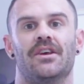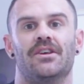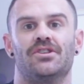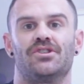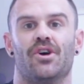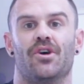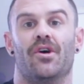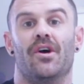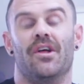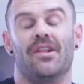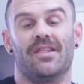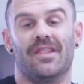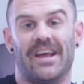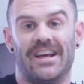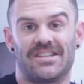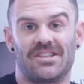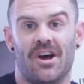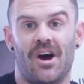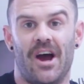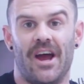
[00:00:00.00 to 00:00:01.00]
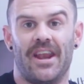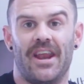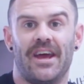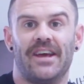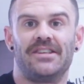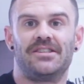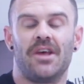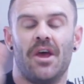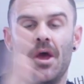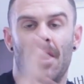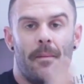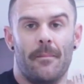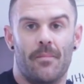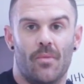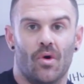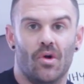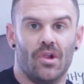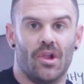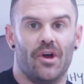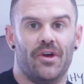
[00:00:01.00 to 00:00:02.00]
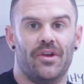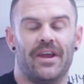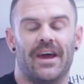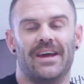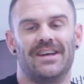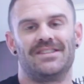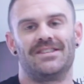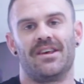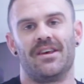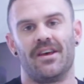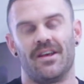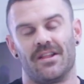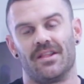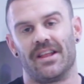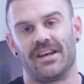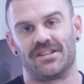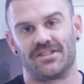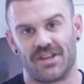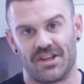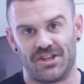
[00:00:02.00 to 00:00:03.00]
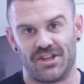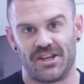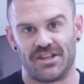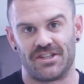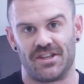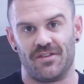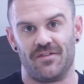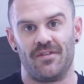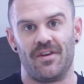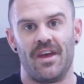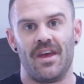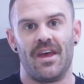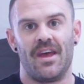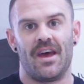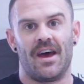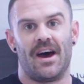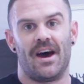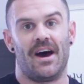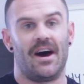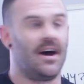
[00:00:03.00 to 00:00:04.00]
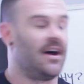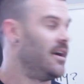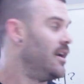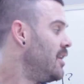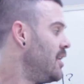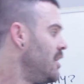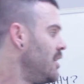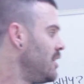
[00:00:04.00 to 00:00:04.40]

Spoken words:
So less high days, more low days, less digestive, bad